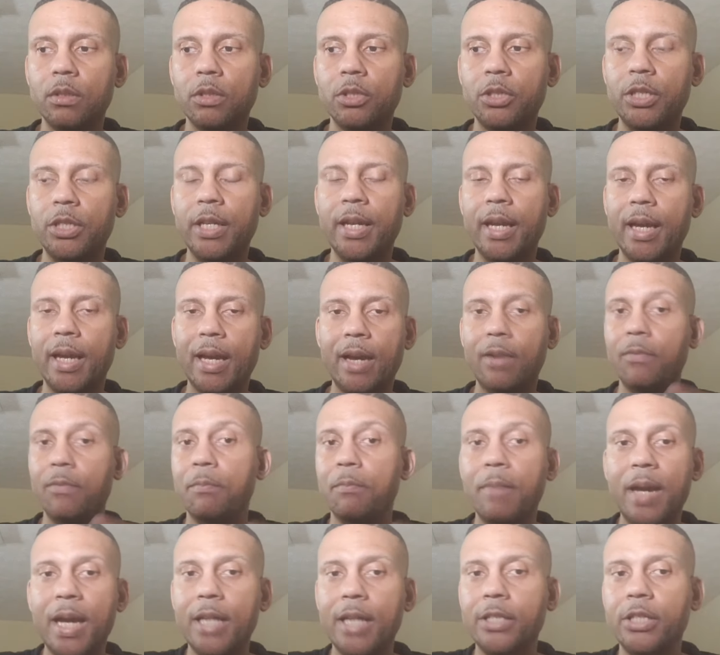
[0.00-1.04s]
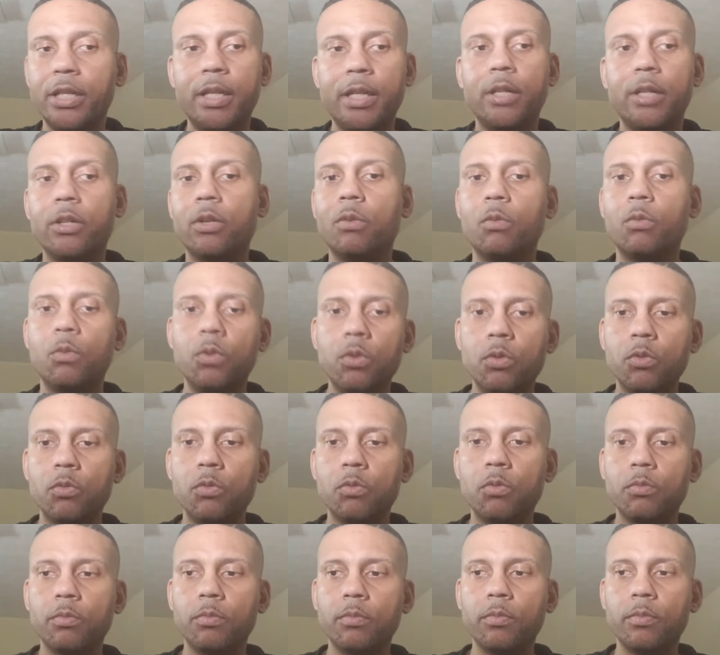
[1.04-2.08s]
She have magic in her
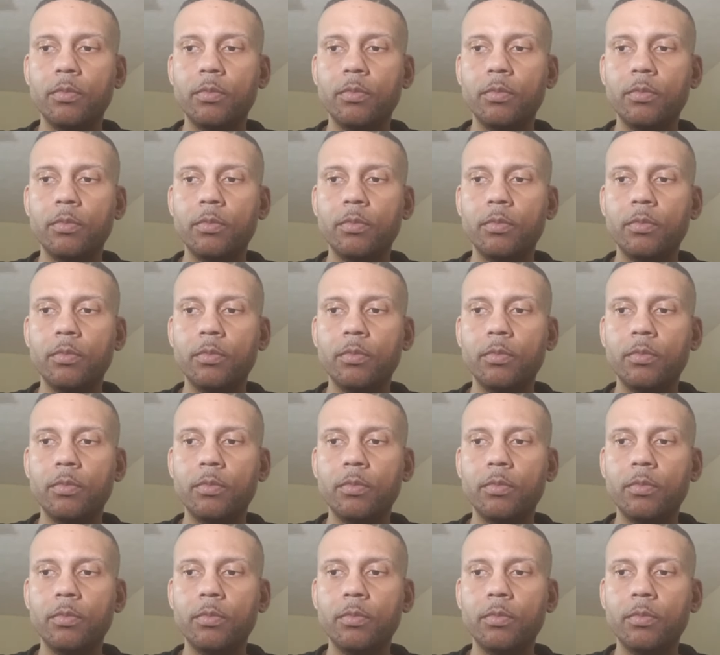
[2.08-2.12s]
womb.